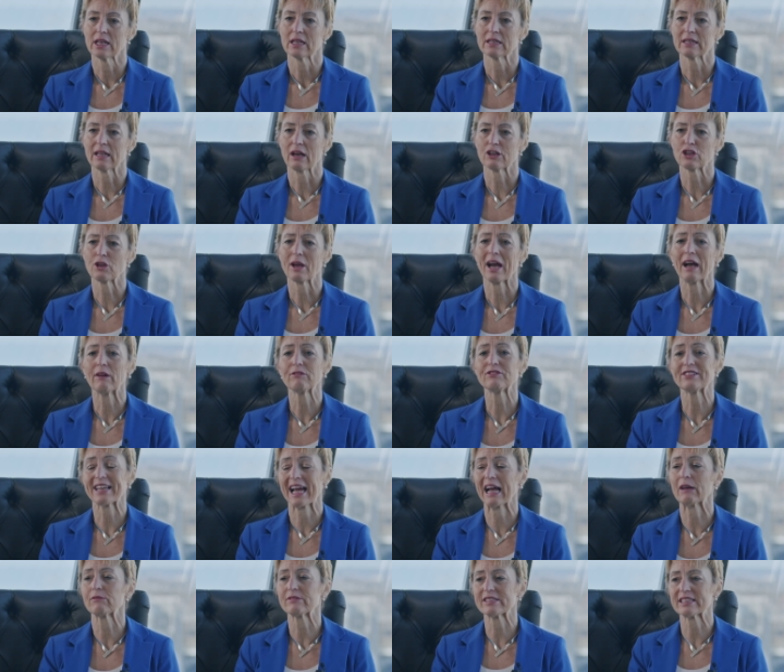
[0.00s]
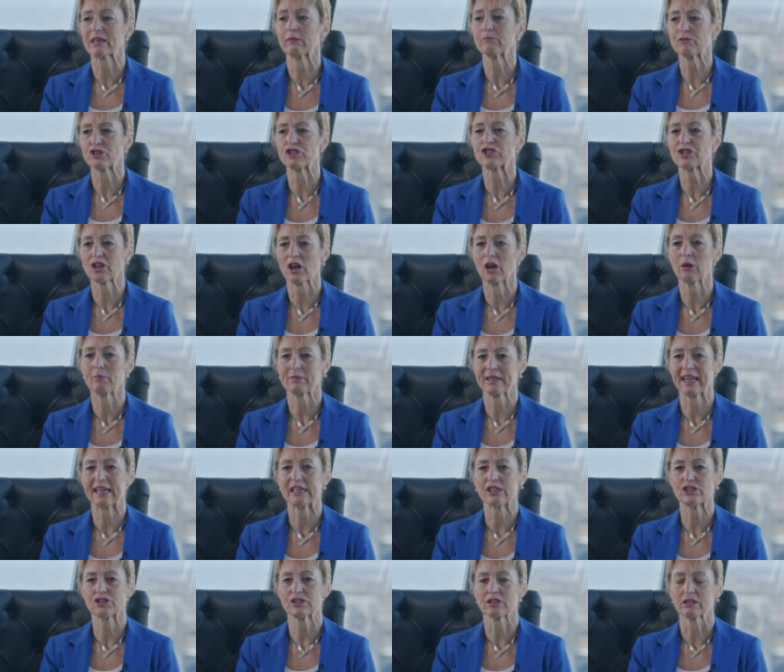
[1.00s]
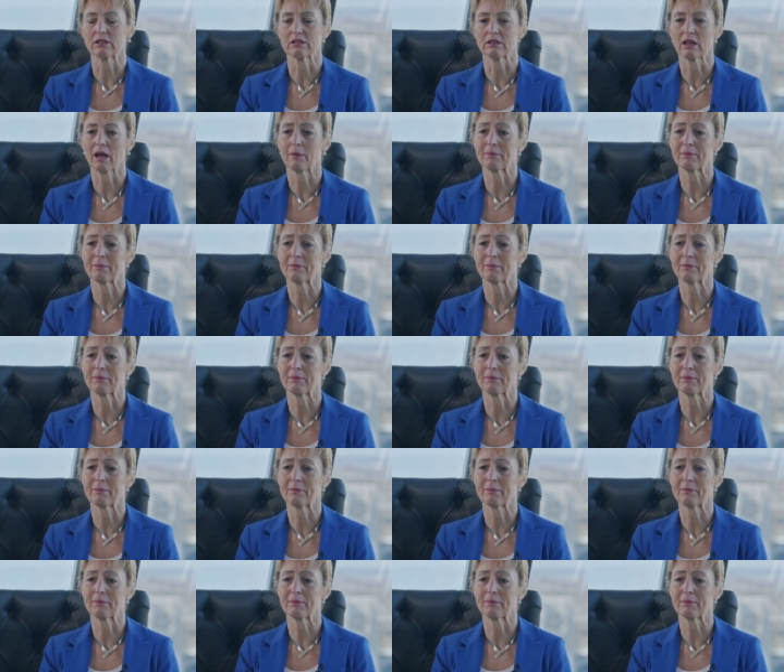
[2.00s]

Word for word: Now you have to have some determination.